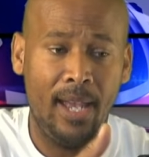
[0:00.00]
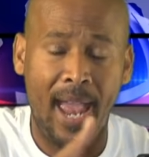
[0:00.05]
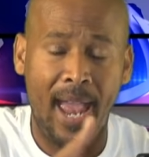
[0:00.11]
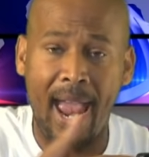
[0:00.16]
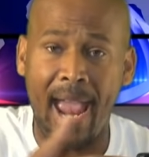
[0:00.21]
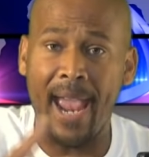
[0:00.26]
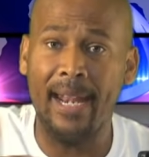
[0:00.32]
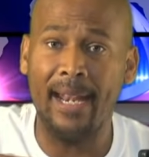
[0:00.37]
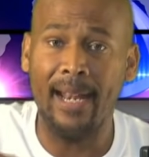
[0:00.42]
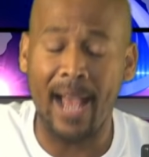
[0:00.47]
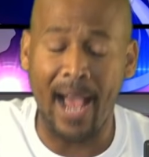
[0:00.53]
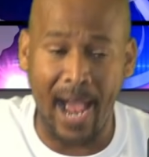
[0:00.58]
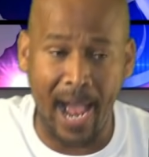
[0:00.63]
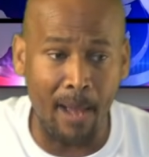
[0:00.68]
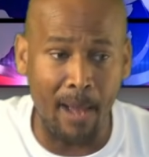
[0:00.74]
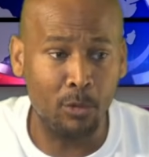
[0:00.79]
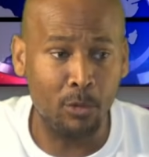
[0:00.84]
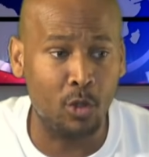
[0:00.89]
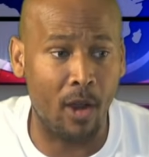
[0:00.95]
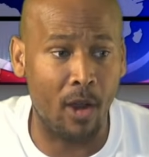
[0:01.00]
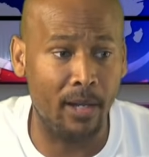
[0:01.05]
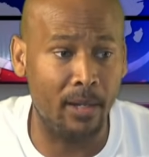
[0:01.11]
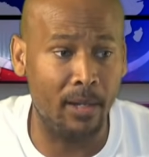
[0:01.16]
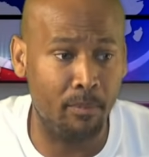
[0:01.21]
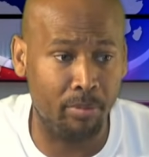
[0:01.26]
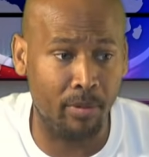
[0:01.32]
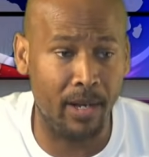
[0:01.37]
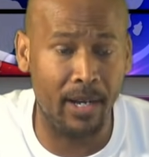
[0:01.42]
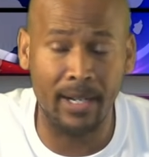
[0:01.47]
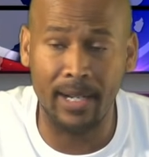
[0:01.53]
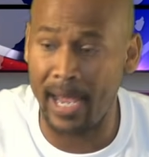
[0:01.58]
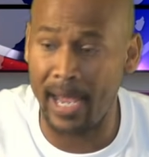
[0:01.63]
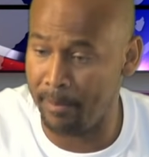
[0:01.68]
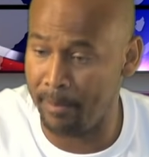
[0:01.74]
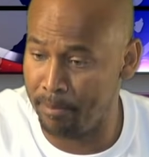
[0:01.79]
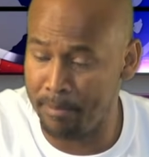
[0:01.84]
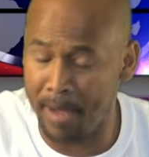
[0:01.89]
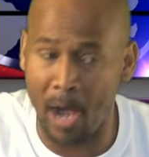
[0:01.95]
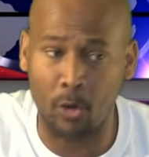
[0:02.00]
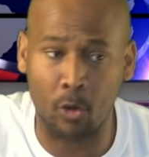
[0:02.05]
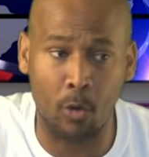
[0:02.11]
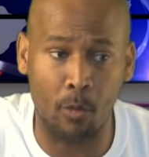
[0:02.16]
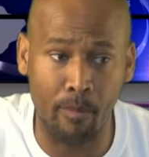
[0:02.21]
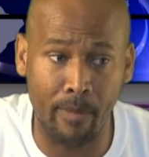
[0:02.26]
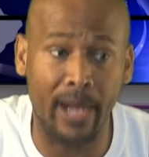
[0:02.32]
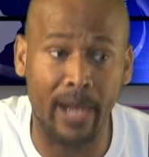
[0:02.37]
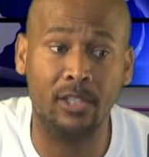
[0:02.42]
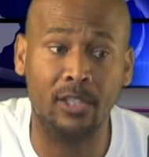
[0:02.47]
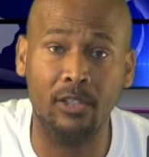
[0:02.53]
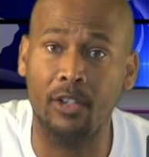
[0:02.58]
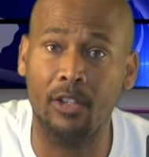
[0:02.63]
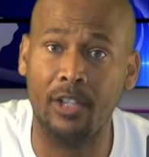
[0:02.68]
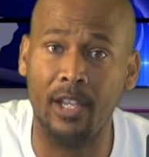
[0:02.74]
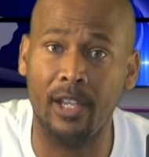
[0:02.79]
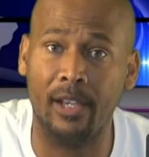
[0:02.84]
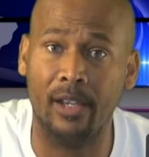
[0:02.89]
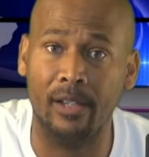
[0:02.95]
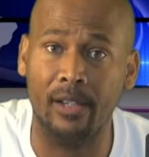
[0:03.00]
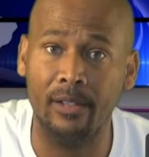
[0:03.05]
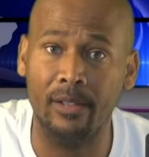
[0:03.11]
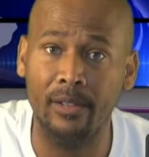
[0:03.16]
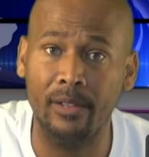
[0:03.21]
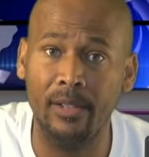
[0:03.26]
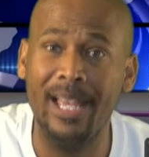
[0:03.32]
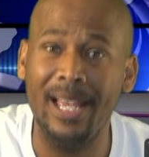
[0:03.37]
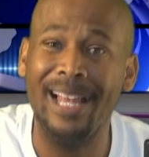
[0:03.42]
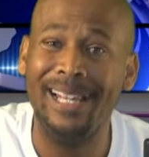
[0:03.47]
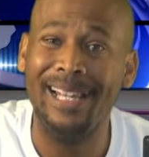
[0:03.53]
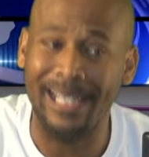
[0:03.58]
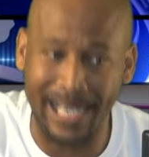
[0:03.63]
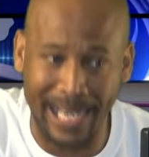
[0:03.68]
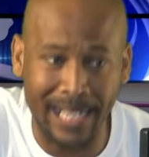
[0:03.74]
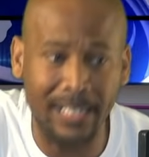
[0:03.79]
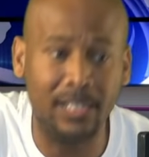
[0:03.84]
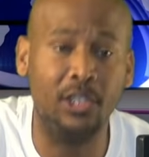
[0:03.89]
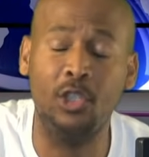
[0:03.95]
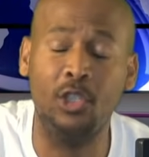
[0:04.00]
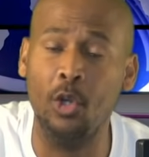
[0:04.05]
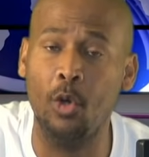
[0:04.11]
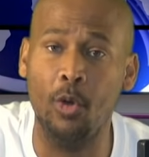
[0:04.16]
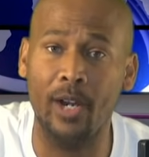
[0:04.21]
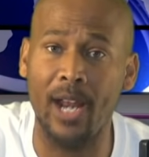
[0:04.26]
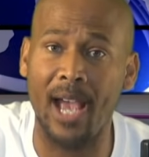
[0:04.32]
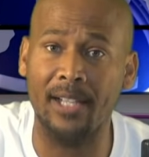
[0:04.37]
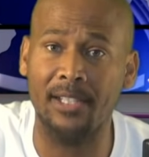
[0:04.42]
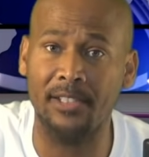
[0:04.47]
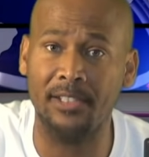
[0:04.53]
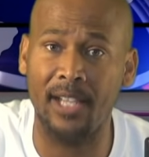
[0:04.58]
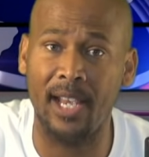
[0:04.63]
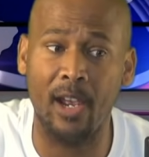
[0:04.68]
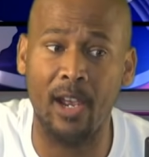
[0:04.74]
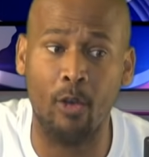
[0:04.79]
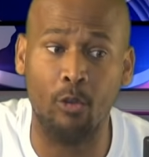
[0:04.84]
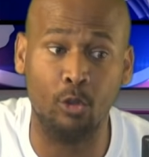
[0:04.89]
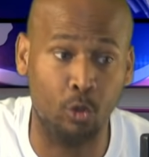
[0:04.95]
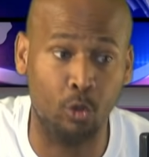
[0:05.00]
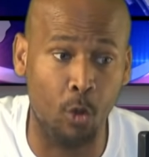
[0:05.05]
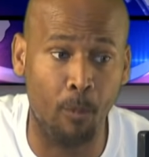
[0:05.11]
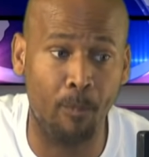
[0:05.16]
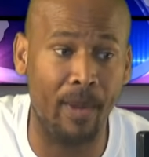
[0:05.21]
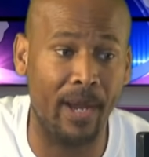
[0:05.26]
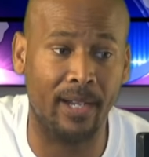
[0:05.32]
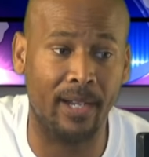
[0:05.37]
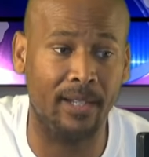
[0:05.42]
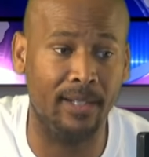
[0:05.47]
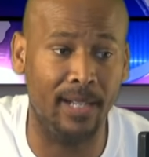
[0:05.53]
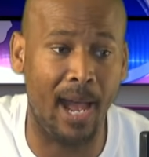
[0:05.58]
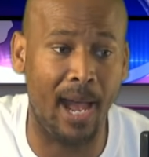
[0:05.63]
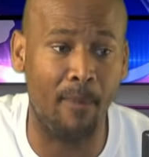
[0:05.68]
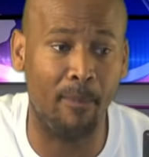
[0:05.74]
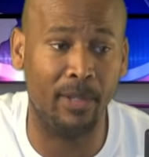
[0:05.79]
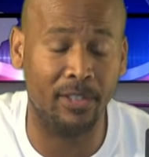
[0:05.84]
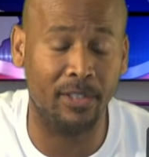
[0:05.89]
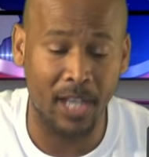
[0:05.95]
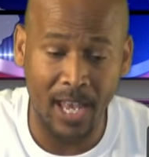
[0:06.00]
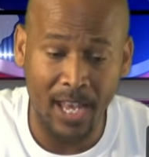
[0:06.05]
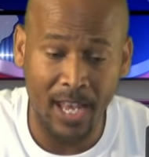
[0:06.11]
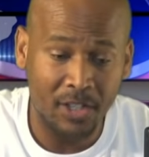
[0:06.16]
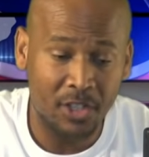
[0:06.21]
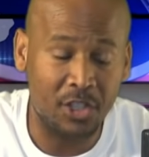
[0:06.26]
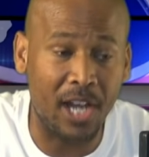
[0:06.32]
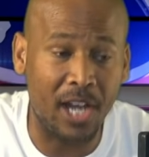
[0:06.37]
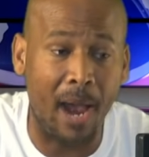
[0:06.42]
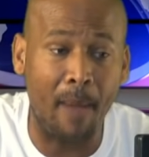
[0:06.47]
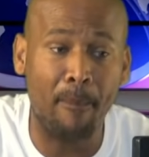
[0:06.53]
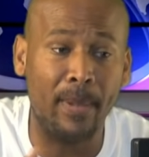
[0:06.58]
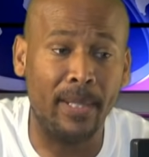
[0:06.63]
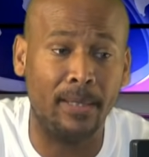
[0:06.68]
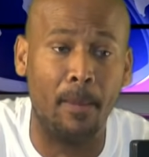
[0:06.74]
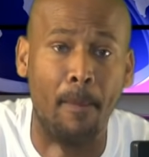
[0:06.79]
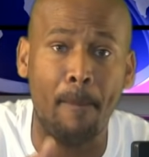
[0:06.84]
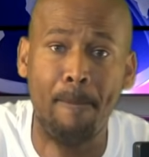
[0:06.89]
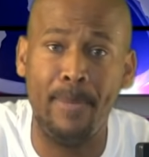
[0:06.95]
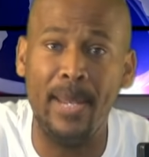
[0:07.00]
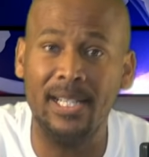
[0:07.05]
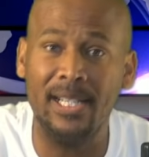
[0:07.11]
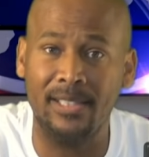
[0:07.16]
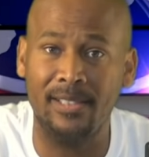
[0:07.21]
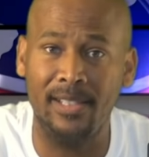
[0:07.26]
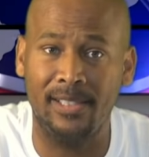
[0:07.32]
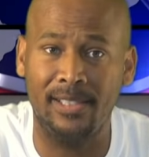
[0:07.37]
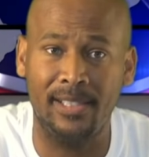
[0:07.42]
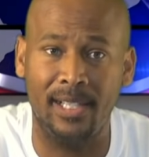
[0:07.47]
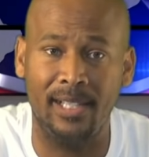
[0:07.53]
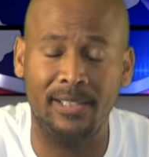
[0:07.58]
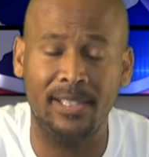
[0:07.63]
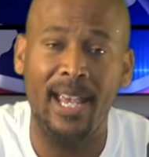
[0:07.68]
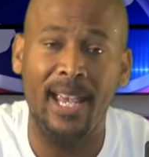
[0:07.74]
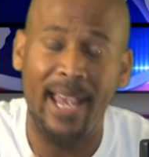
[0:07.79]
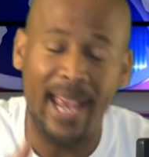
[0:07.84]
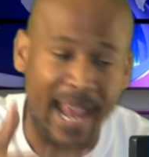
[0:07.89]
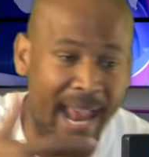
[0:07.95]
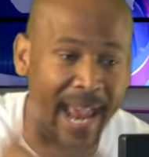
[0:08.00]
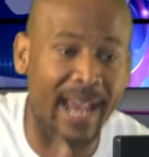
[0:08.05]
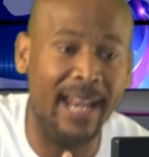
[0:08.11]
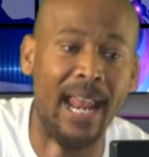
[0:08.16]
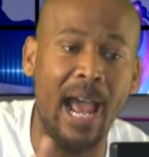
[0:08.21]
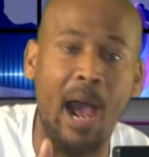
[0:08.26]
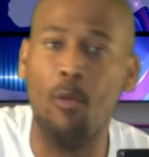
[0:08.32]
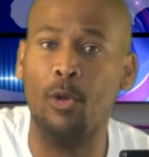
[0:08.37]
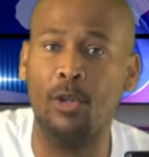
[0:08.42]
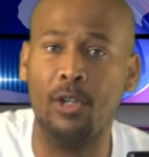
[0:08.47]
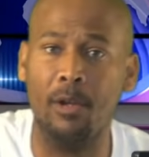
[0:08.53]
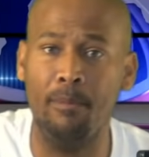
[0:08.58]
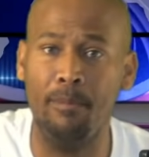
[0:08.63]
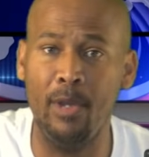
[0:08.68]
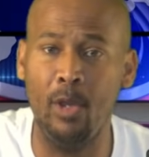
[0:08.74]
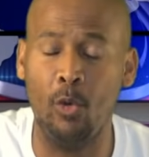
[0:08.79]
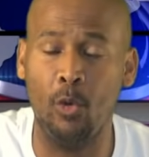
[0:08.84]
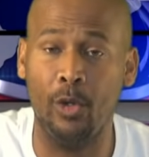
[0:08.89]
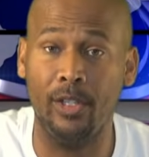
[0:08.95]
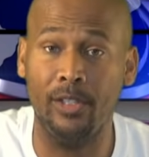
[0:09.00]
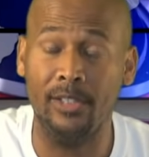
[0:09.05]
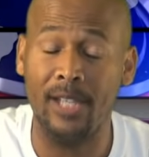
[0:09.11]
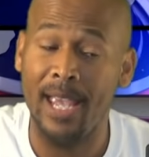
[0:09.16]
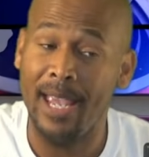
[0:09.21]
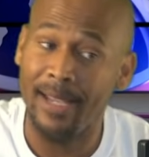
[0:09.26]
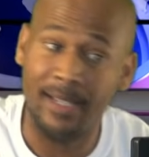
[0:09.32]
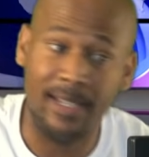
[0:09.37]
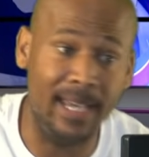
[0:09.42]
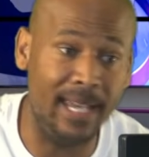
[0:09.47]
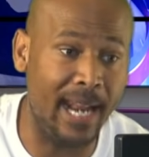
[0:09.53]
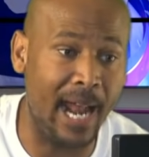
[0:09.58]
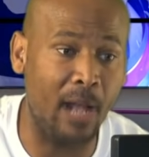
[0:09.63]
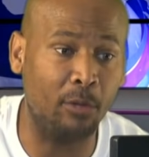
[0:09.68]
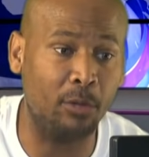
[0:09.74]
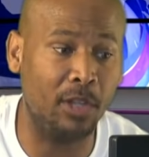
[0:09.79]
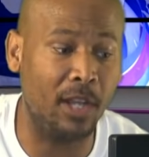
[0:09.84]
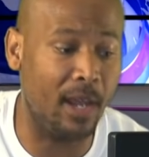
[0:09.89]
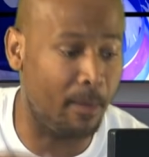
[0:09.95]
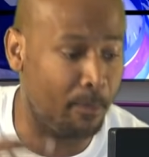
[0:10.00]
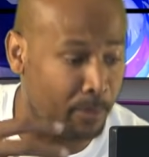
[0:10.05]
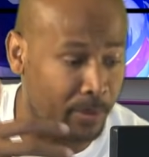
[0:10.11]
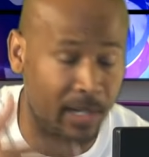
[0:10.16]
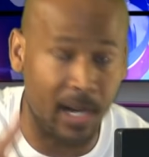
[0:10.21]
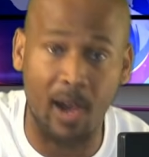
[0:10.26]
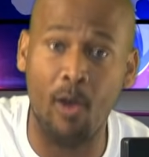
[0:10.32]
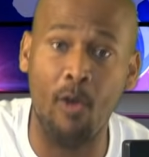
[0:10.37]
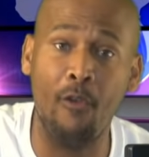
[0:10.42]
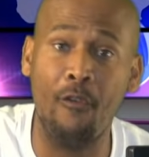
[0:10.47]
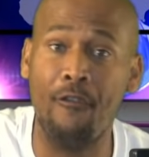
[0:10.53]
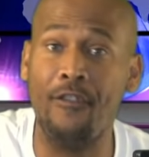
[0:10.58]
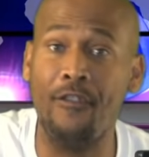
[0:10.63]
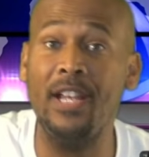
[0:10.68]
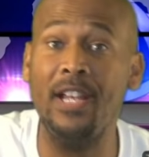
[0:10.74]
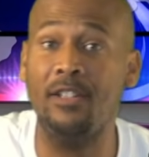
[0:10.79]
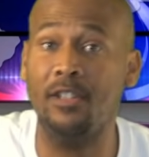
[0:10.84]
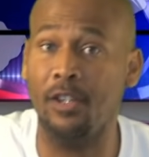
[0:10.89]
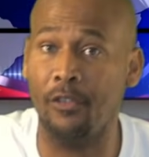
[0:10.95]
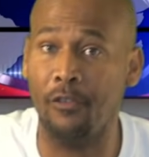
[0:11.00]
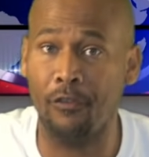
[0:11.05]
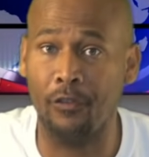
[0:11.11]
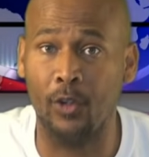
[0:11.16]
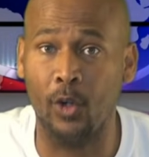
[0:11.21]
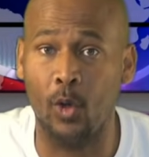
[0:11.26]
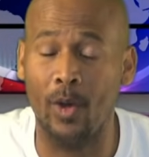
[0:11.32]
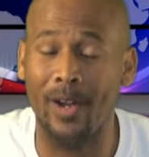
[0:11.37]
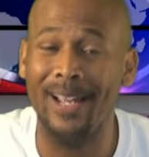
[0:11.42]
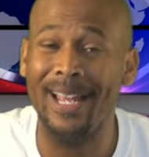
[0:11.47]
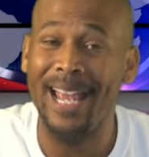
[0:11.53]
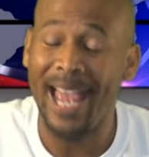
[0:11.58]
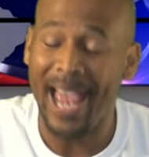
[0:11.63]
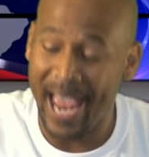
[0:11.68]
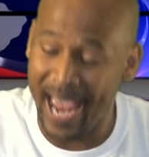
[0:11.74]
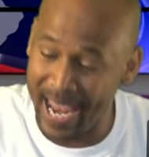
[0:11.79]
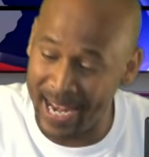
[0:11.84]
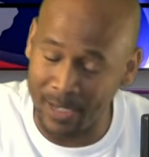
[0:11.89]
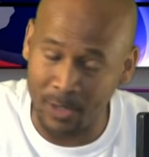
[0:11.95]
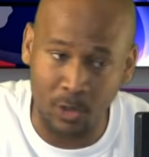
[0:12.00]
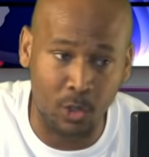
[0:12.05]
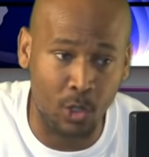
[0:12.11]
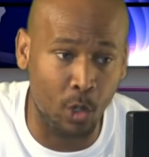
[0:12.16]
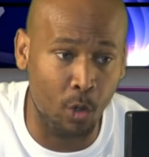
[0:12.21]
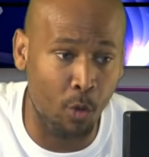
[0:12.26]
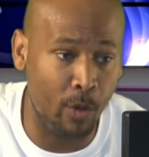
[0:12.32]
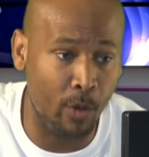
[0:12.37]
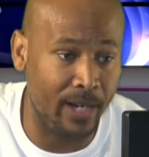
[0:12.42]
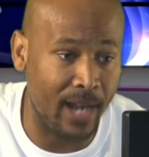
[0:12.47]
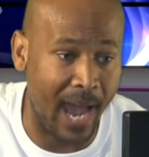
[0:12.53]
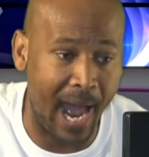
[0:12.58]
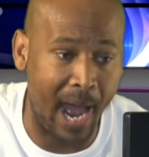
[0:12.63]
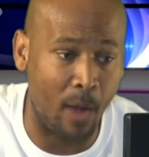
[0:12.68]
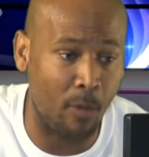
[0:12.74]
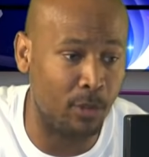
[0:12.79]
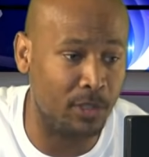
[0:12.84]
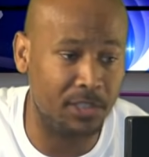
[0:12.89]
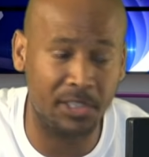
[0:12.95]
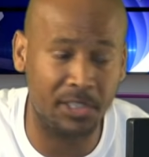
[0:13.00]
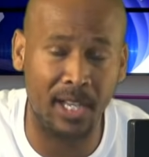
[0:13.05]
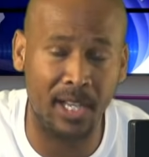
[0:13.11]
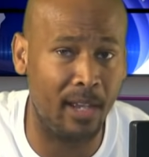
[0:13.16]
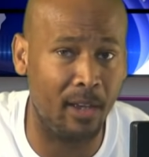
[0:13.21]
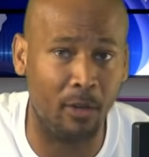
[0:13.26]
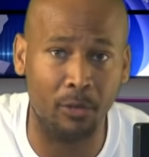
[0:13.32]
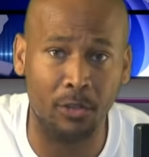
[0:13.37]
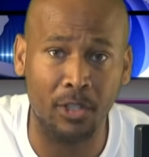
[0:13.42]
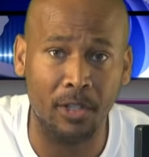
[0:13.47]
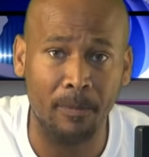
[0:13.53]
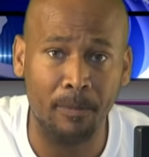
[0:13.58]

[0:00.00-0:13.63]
And I'm trying to bring that Malcolm X look here. Let's do it ourselves. Group economics. Shop at the businesses in our communities. Get out there, put our own feet to the floor, and do it ourselves